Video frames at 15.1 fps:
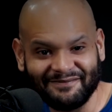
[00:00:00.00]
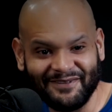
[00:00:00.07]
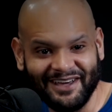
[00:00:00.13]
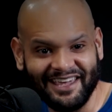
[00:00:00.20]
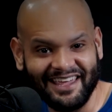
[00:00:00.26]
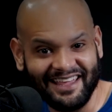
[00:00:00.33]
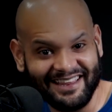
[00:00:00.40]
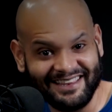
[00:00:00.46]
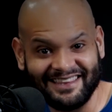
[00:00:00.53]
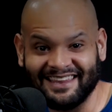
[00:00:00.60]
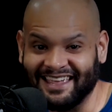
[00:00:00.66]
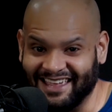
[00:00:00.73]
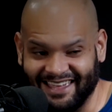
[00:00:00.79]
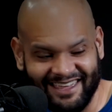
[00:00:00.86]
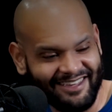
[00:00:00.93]
but
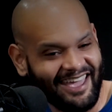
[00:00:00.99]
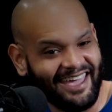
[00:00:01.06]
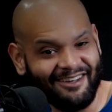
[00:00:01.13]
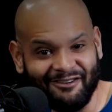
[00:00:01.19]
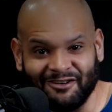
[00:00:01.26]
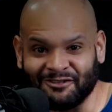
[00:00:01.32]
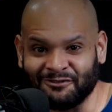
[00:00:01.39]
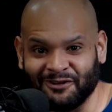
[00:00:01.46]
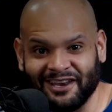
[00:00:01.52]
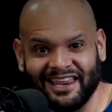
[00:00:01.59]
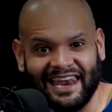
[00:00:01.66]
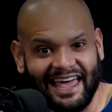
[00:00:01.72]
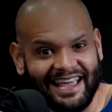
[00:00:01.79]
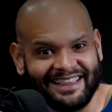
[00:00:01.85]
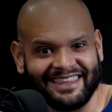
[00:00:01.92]
man, it was really
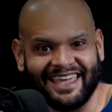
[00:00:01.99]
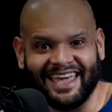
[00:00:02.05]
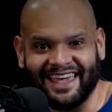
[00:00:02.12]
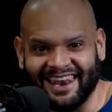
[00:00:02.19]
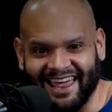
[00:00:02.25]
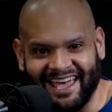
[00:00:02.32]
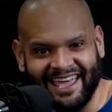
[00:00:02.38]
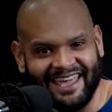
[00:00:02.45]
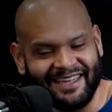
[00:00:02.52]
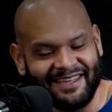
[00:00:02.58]
like that. Like